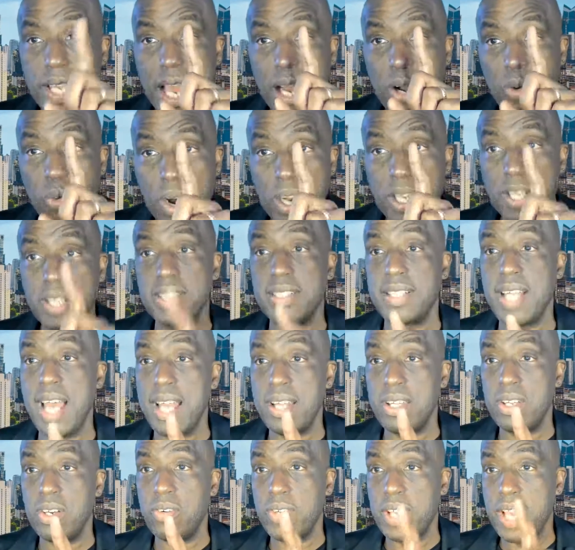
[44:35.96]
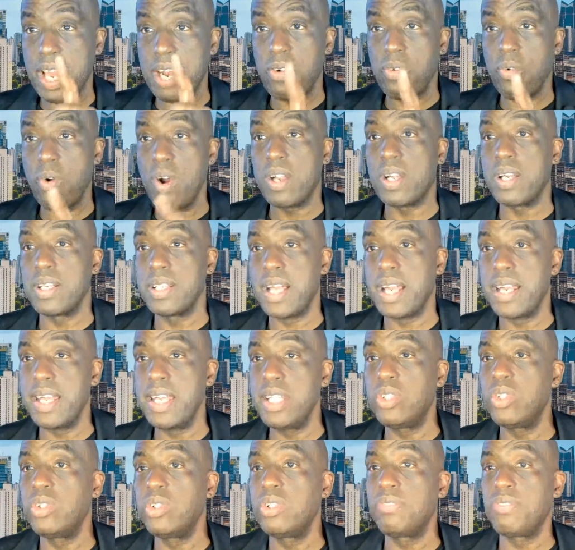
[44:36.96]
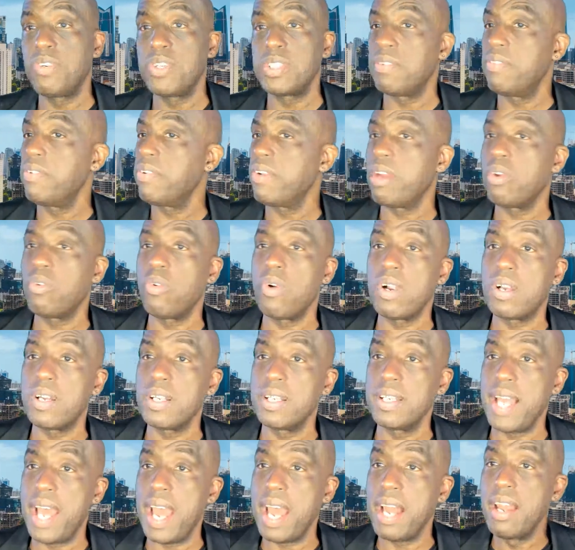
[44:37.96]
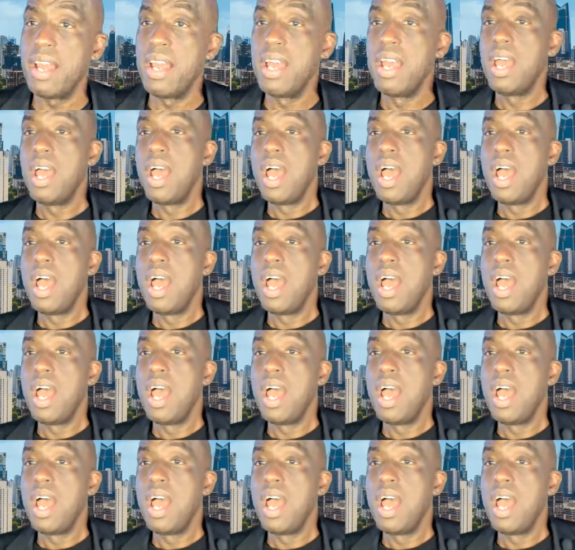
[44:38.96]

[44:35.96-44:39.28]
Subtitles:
work on that, though. We gotta work on that. E2247, we gotta work on that.